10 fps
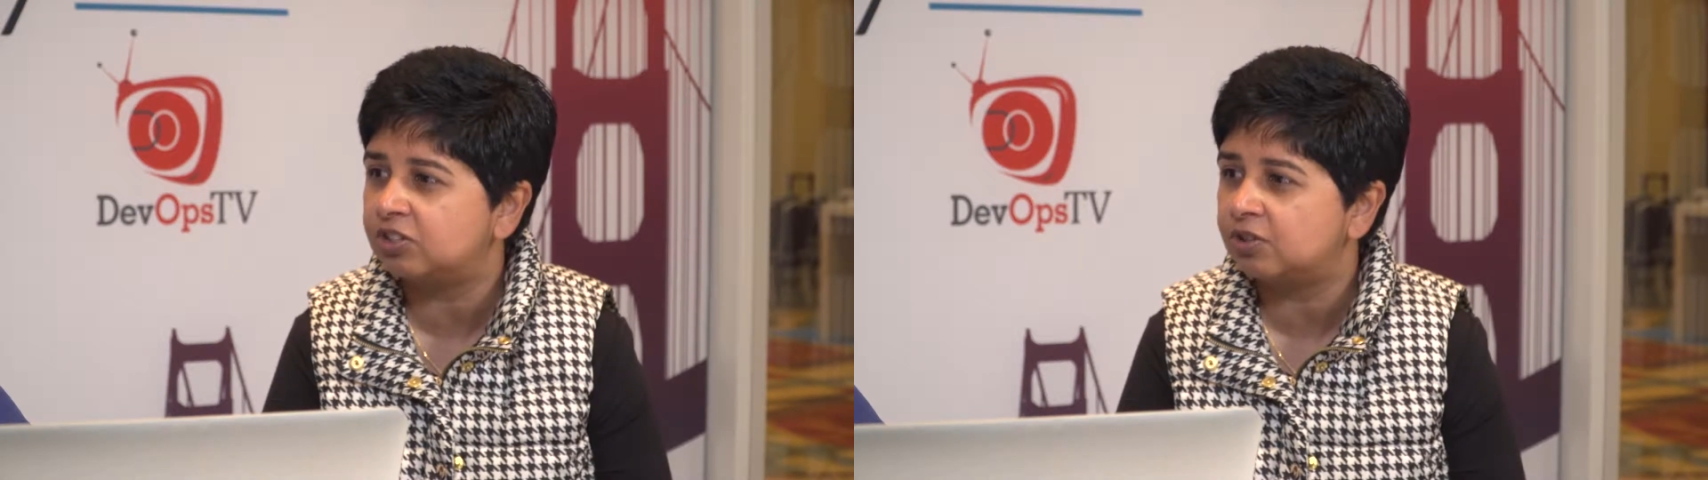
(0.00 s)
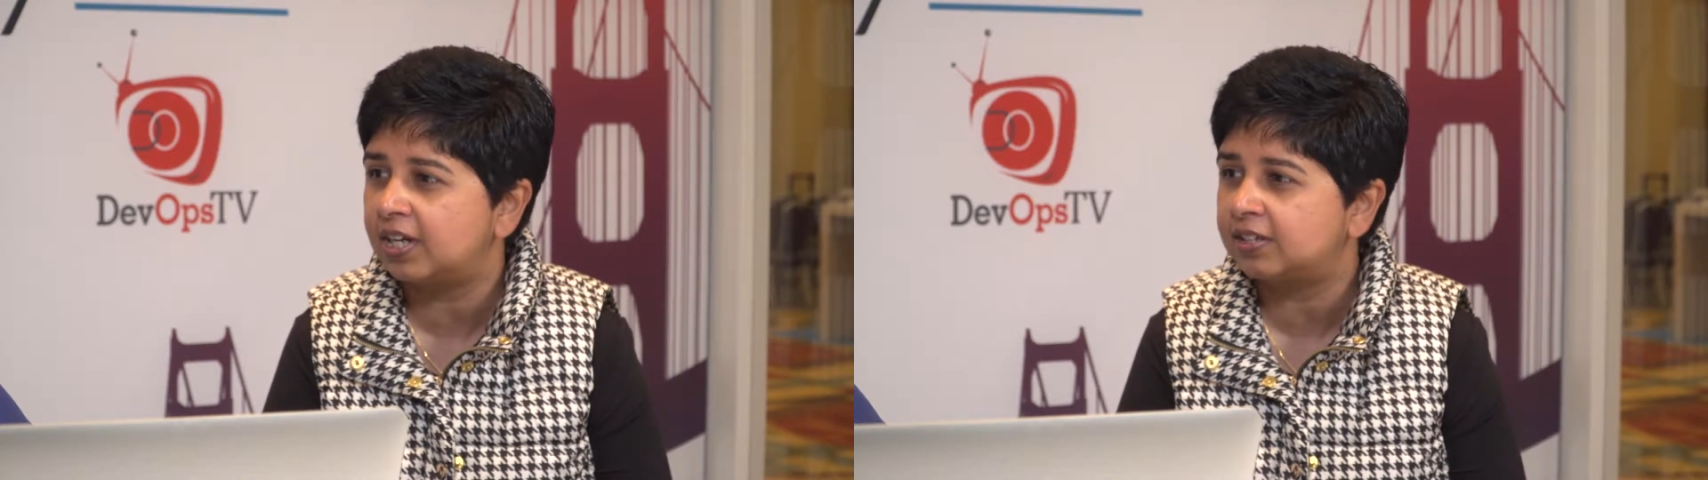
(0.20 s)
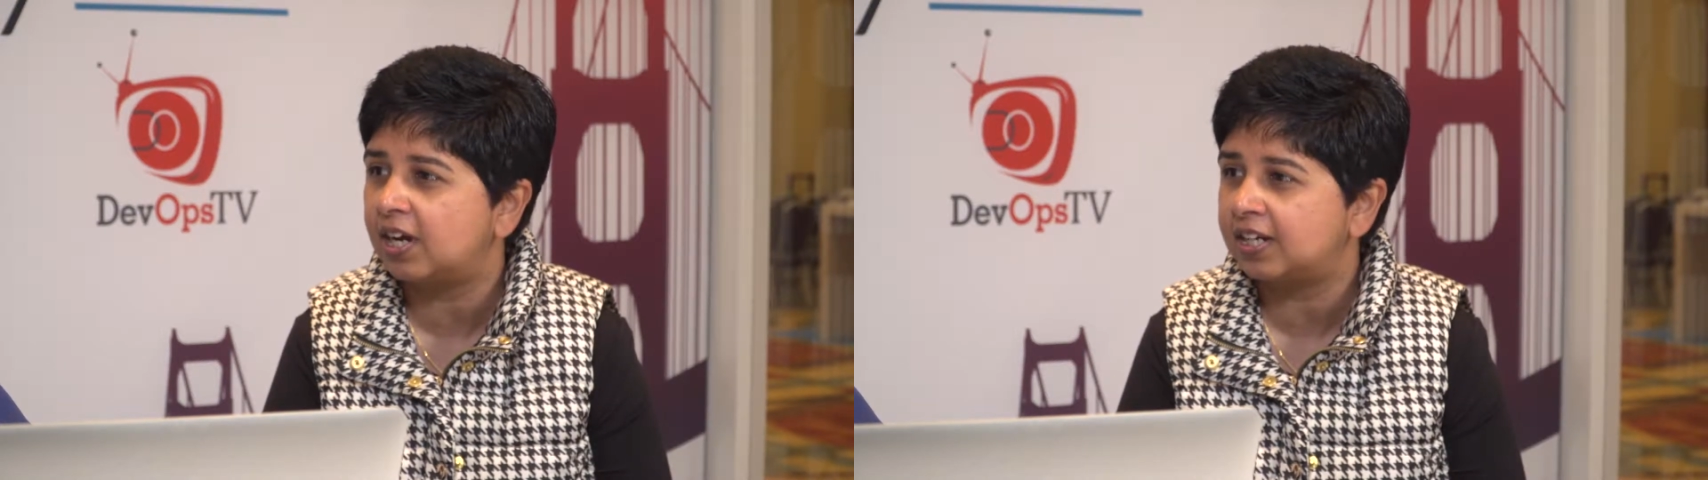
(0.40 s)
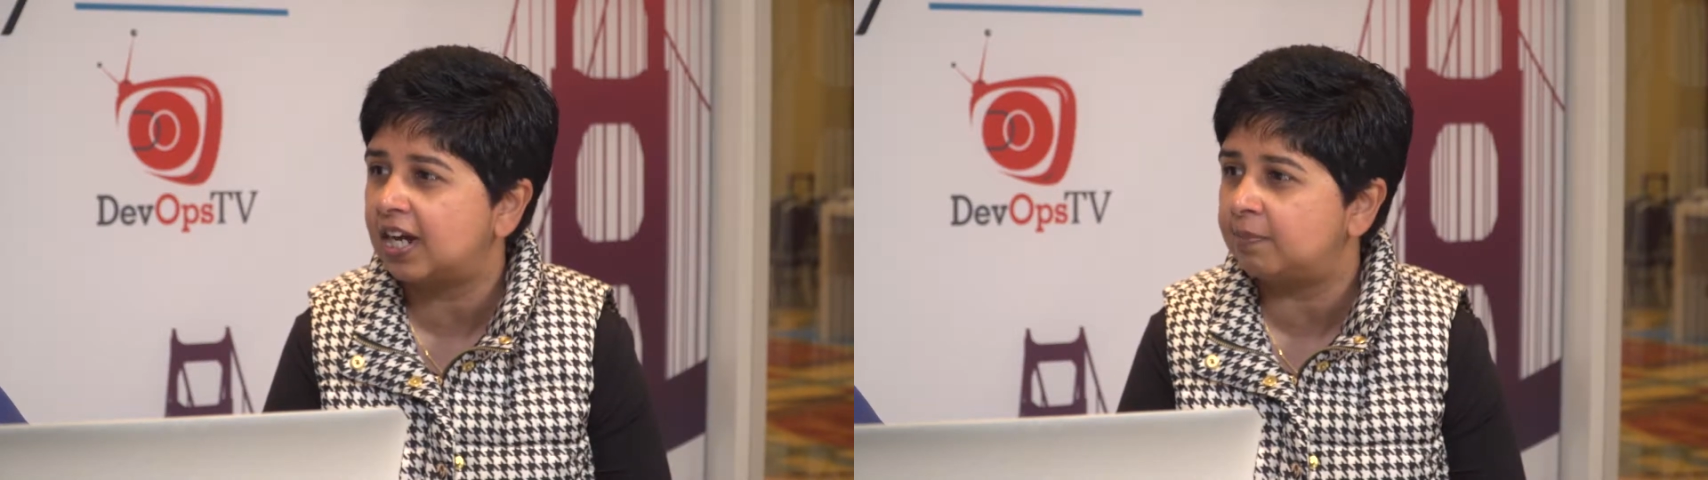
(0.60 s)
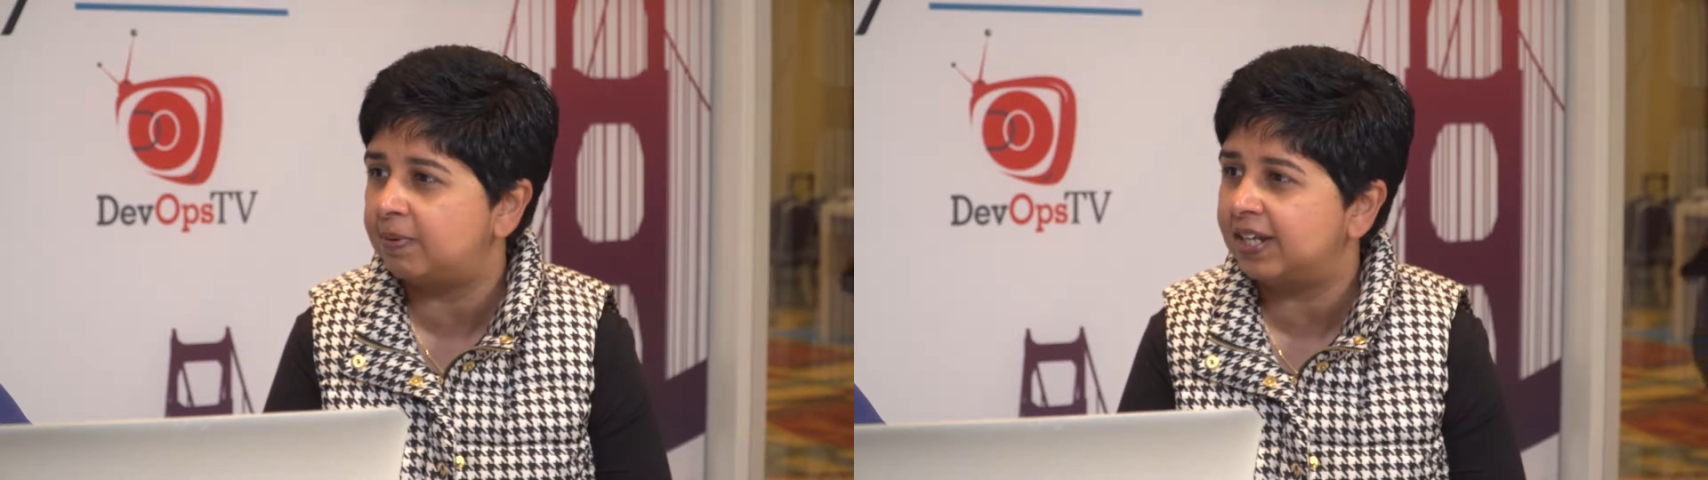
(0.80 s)
so I thought
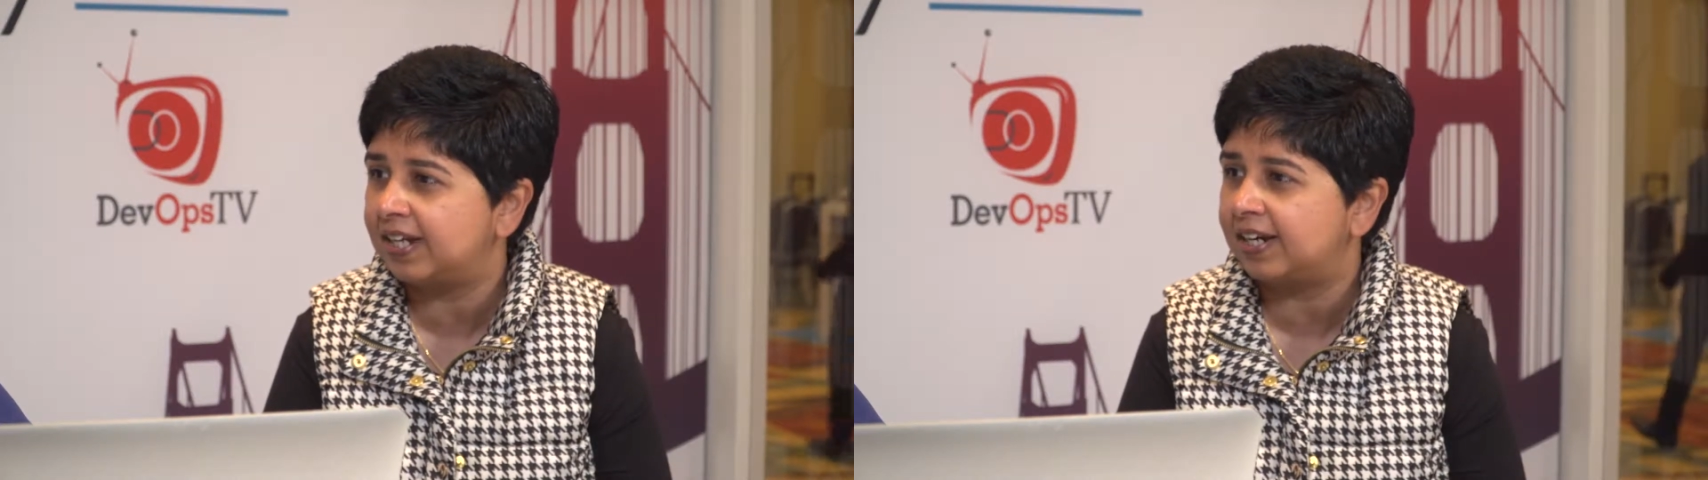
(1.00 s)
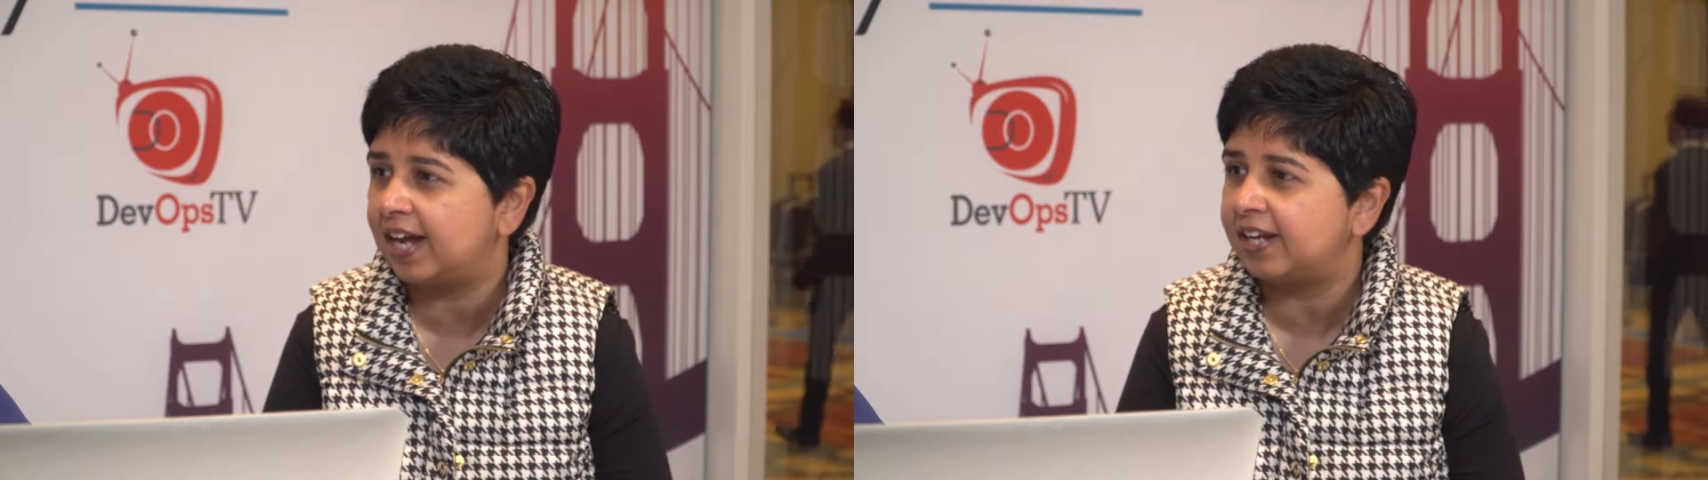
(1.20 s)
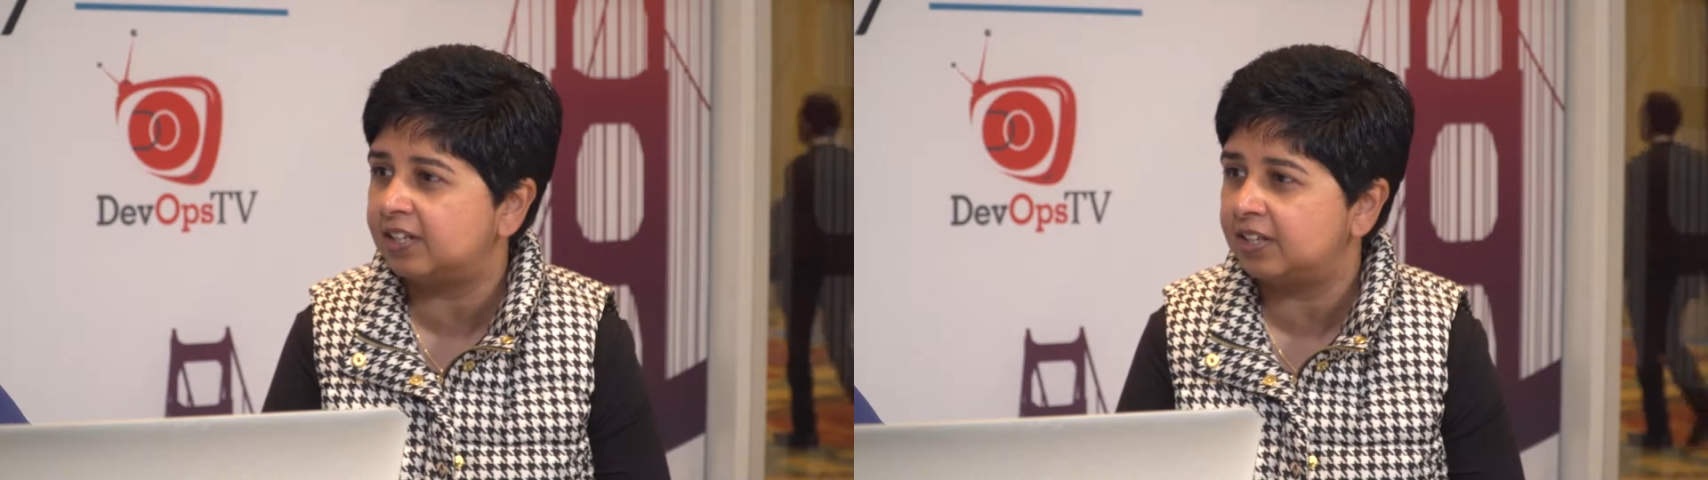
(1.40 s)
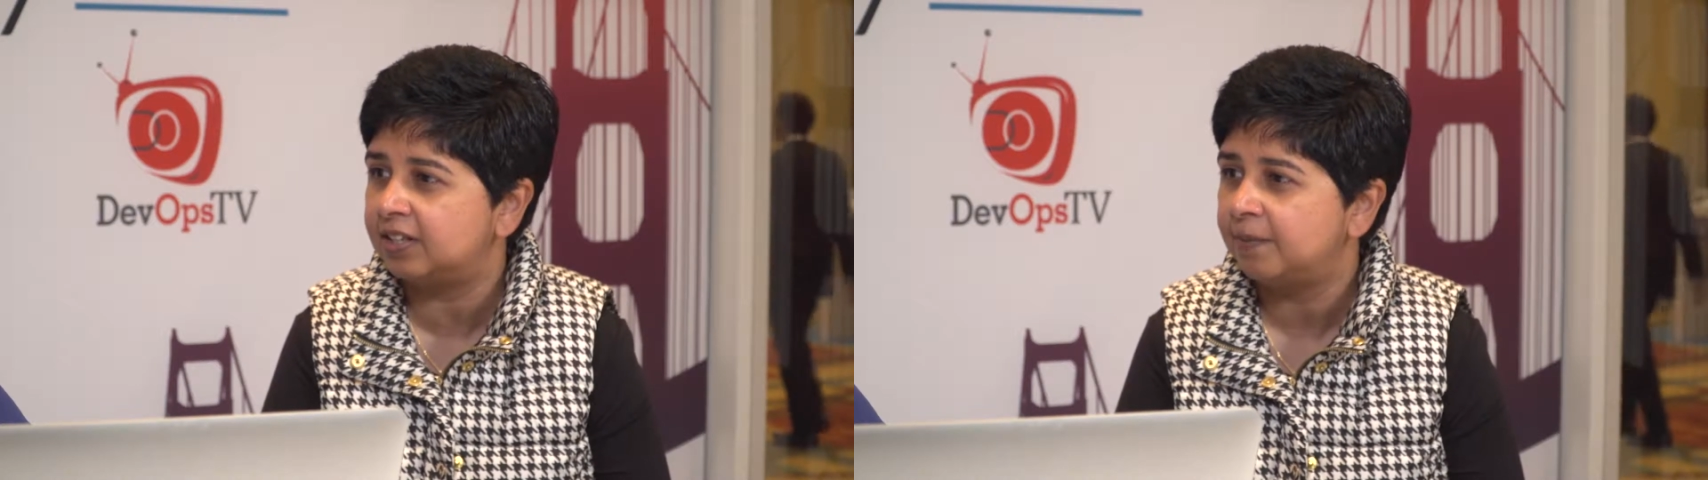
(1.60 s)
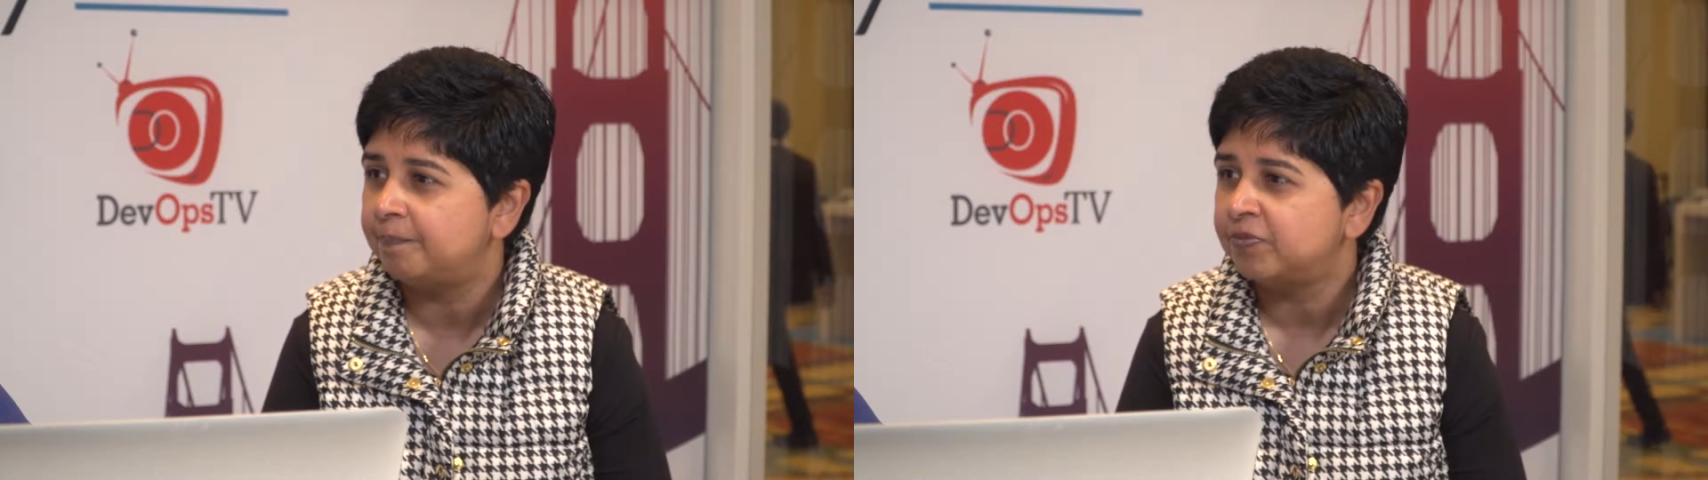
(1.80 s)
I'll play that angle.